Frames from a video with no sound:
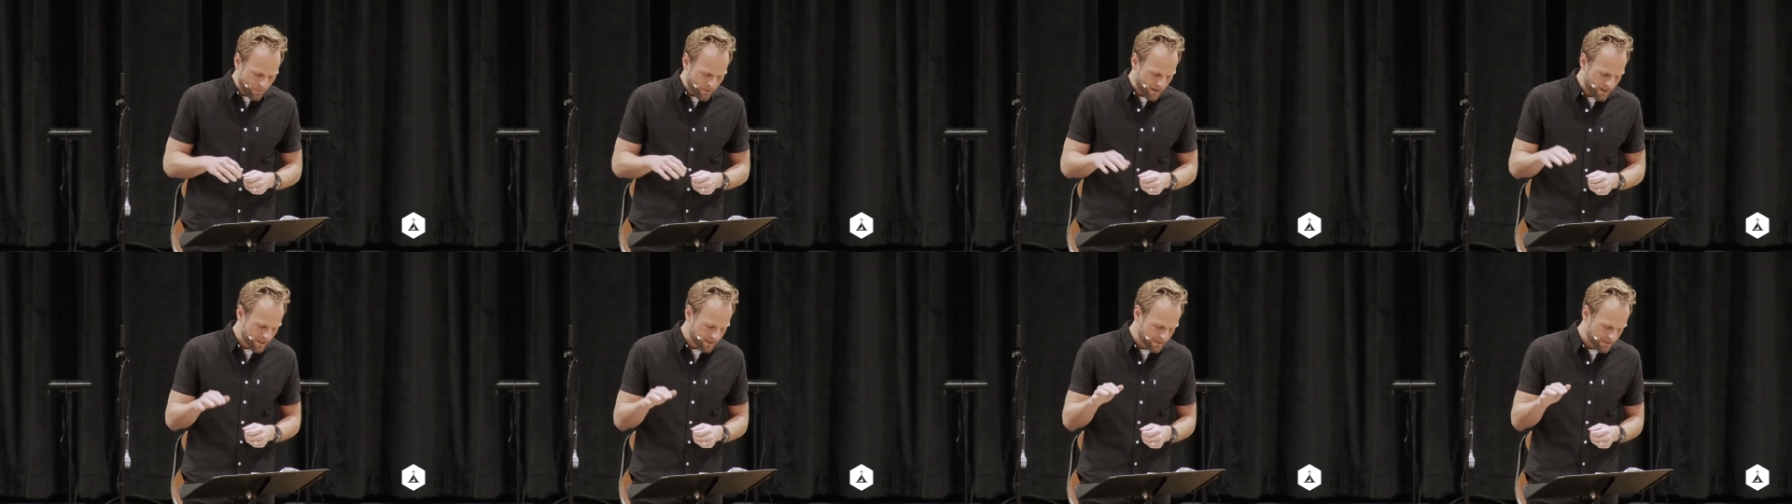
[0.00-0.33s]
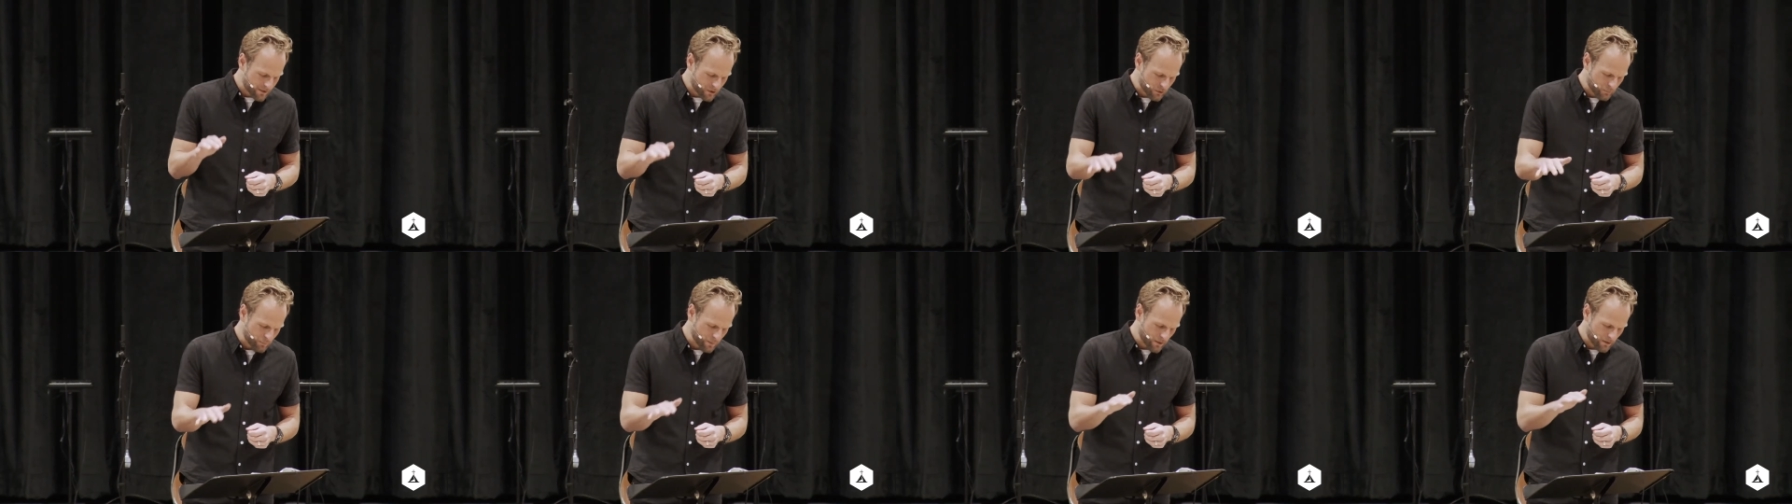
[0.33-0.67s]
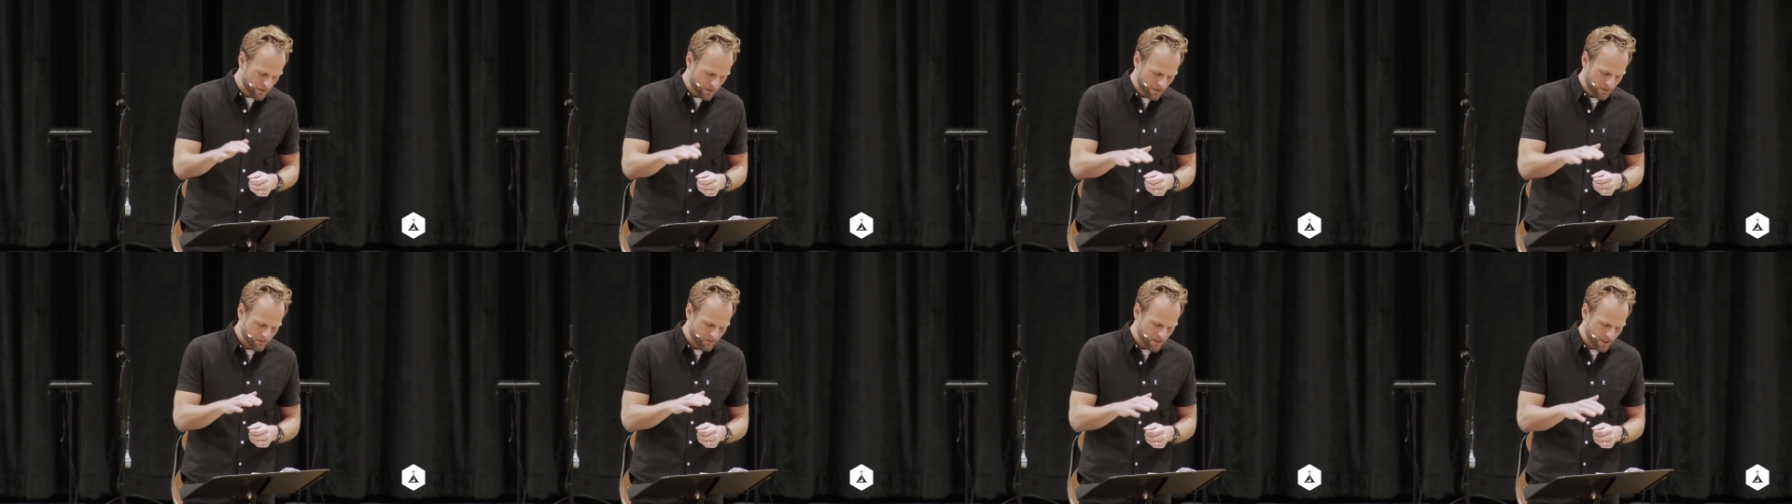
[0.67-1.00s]
and the
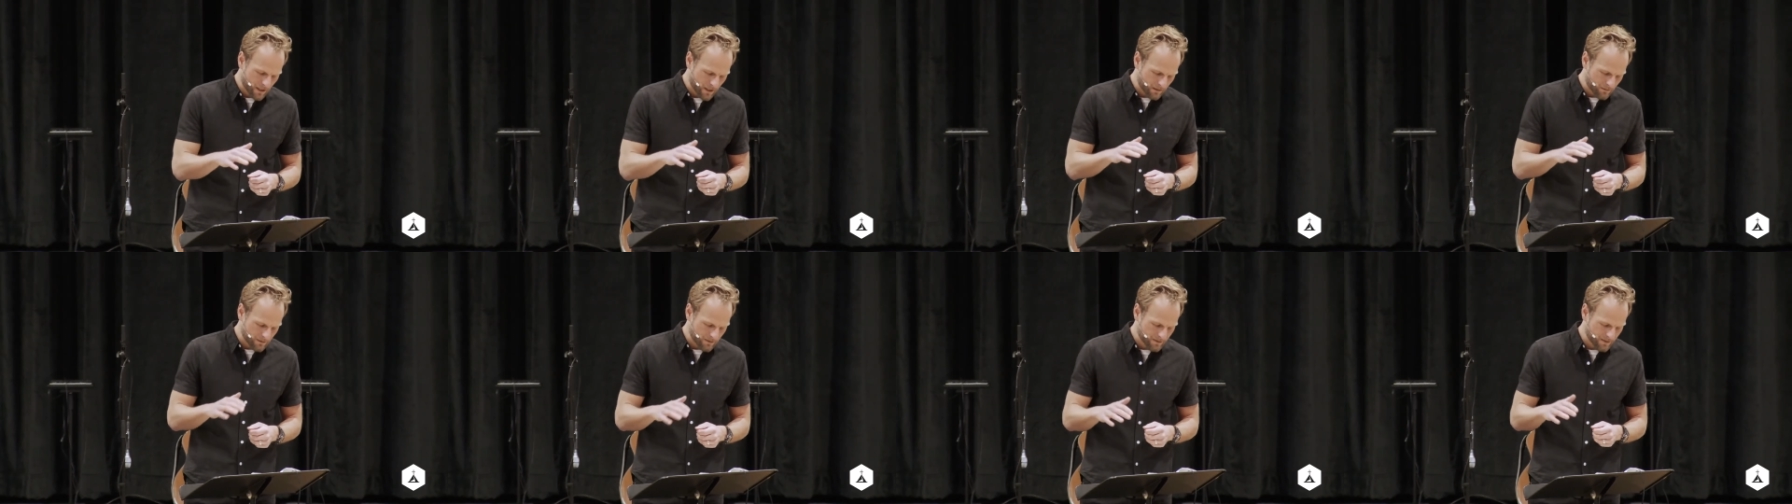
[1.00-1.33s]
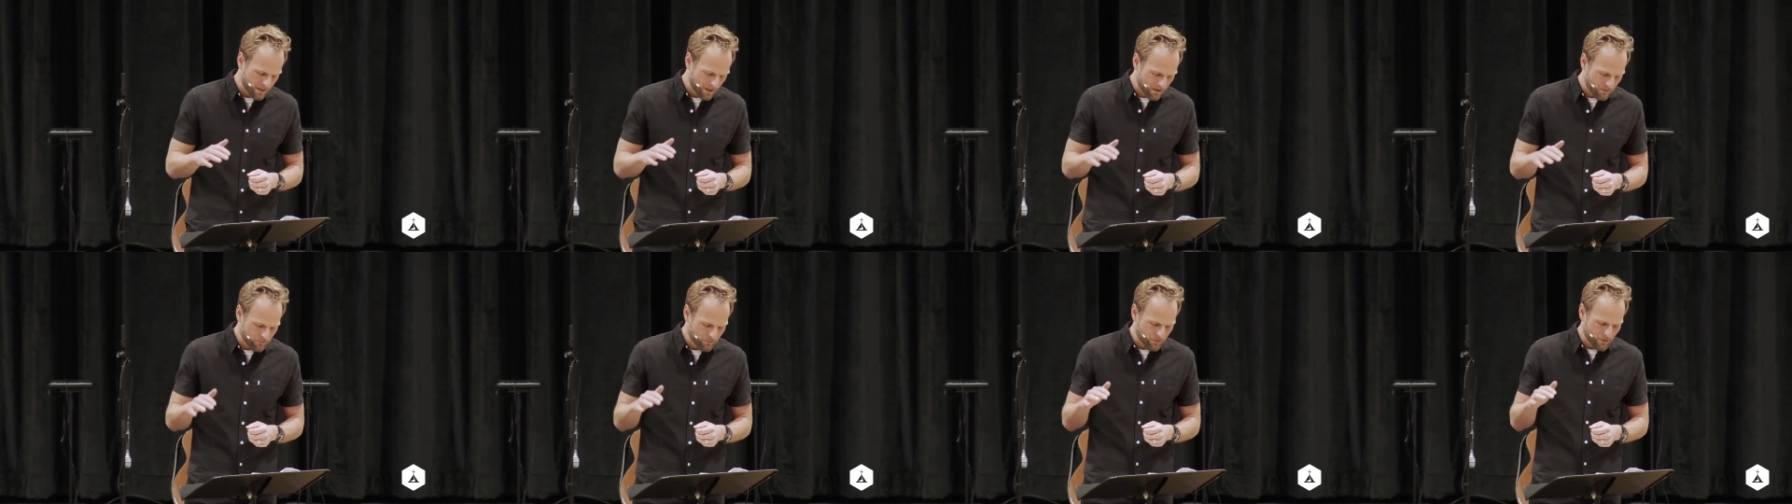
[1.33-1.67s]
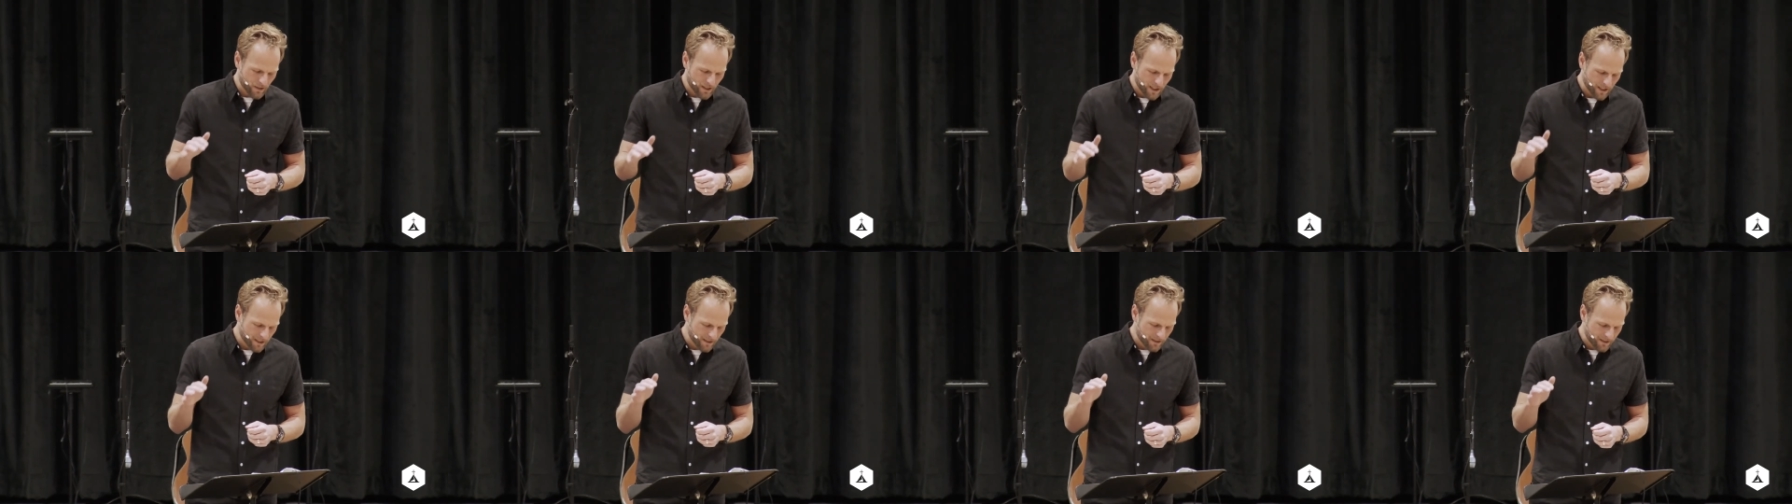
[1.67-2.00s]
Spirit of God was
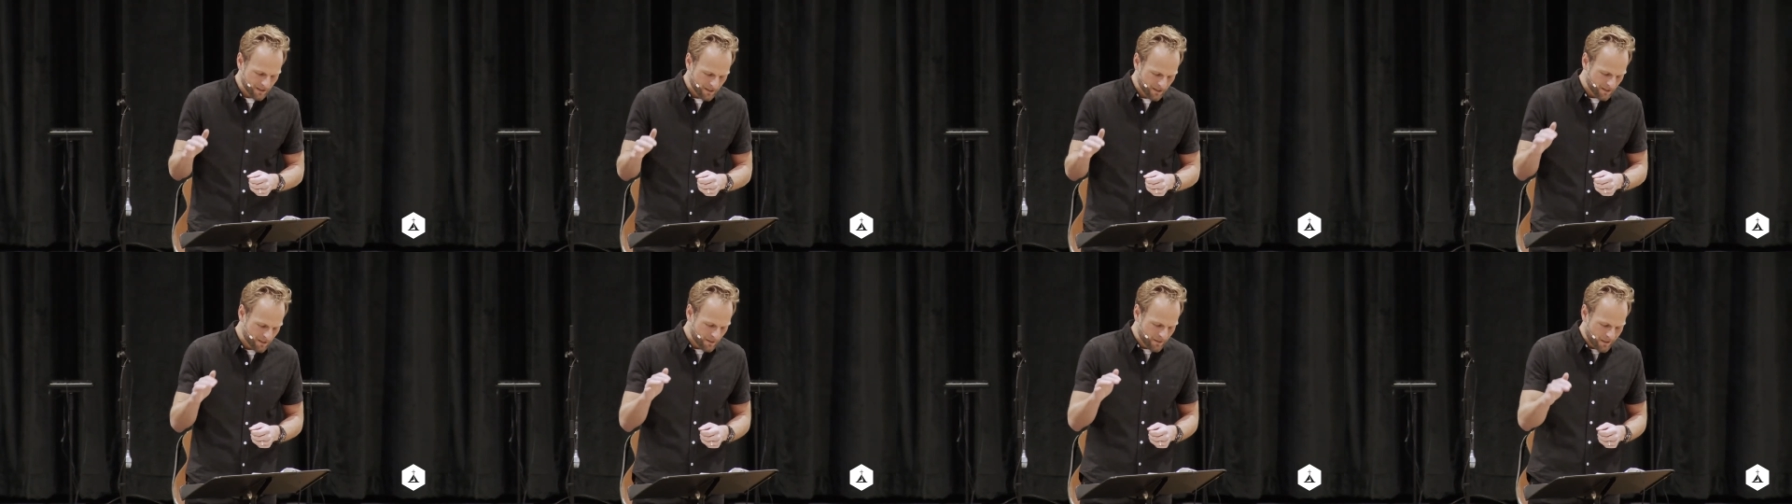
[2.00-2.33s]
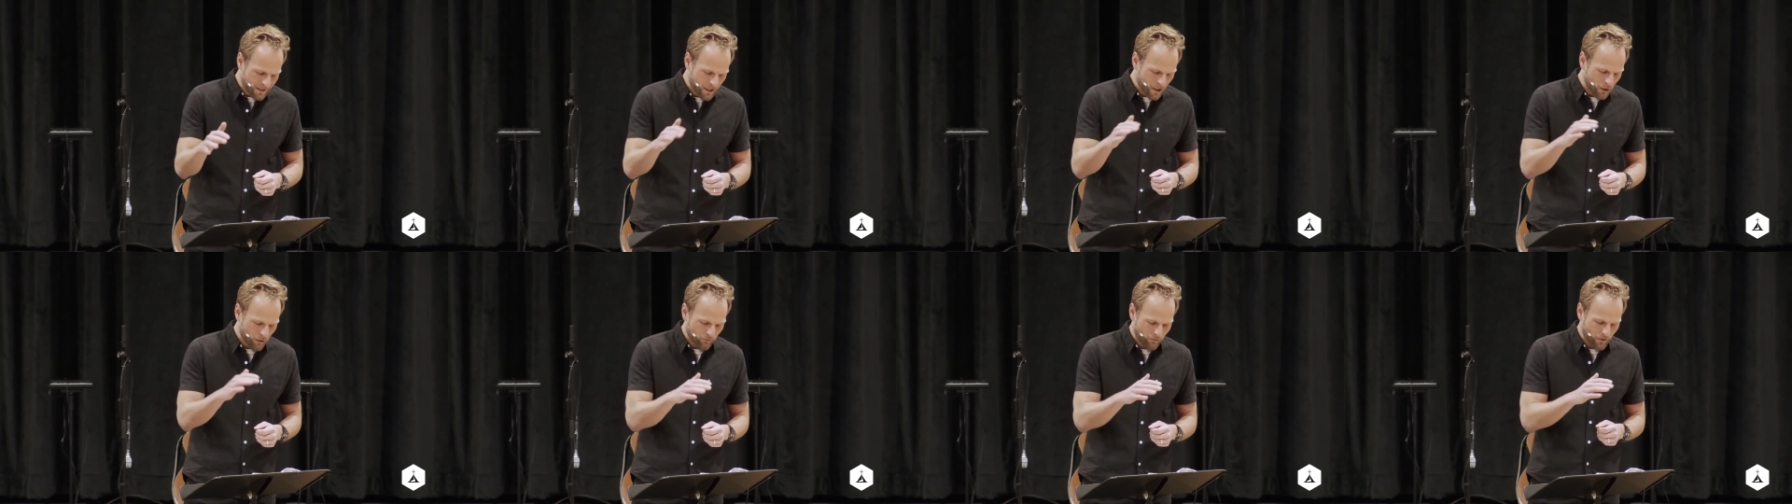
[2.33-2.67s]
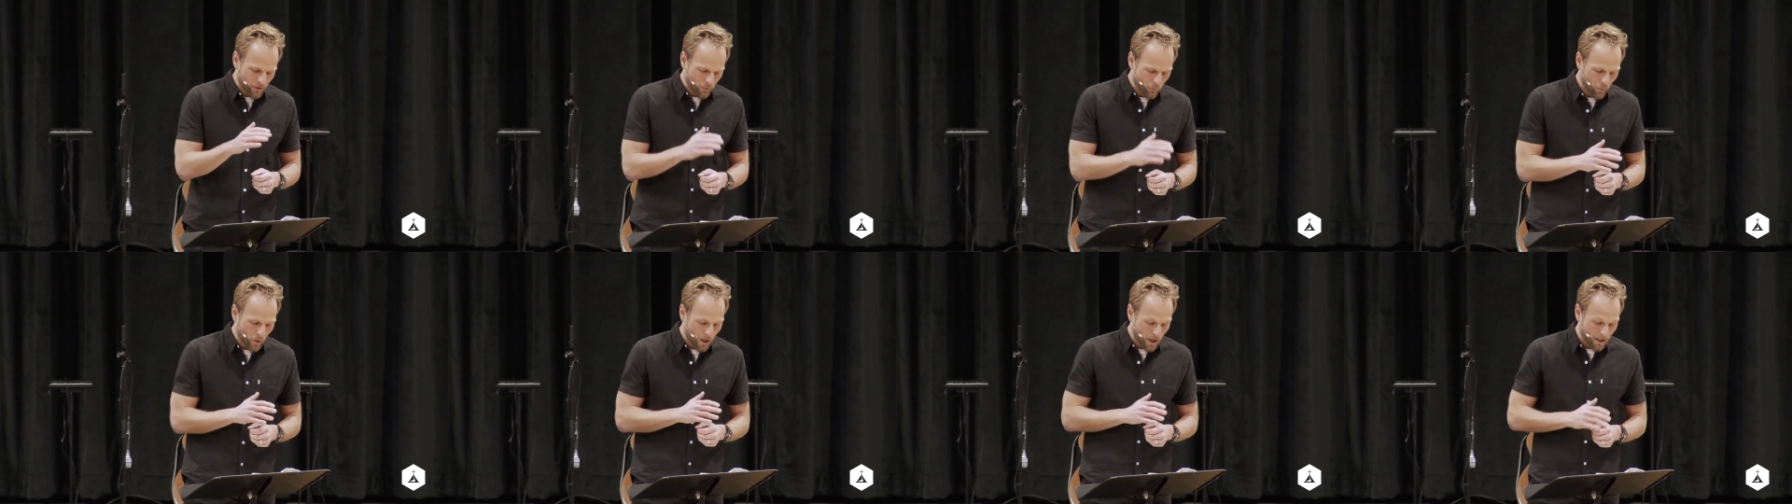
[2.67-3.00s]
hovering over the
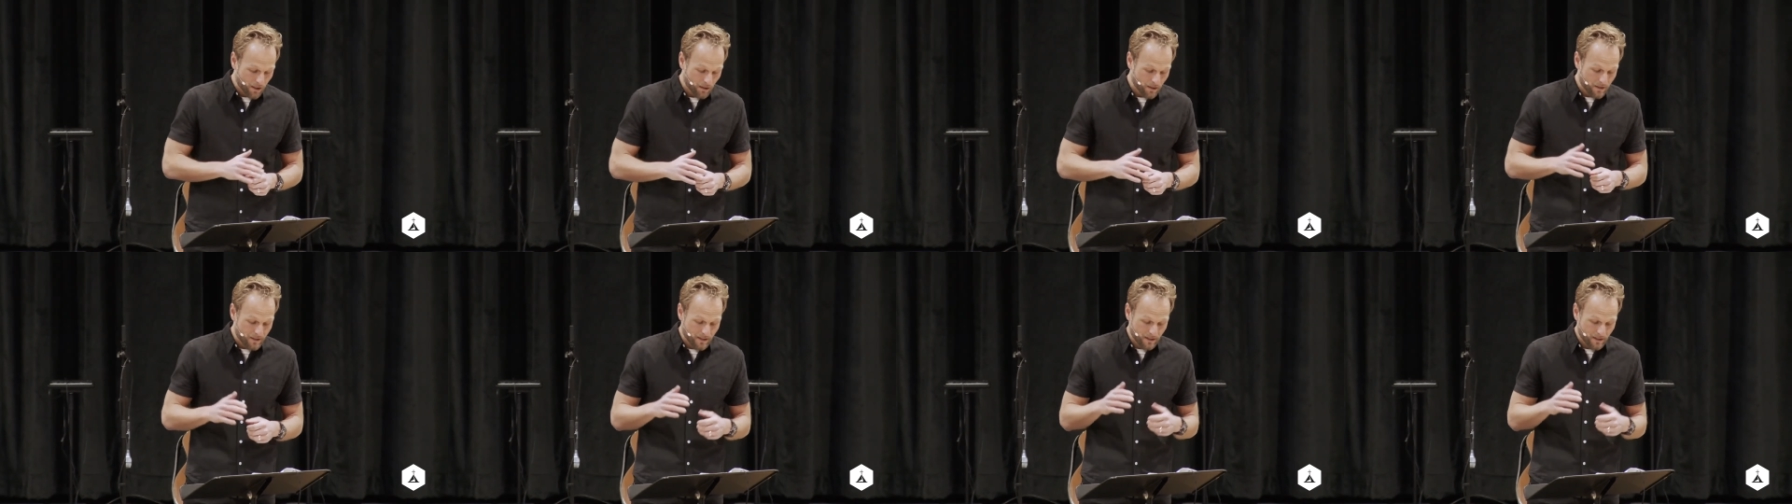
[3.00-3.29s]
waters.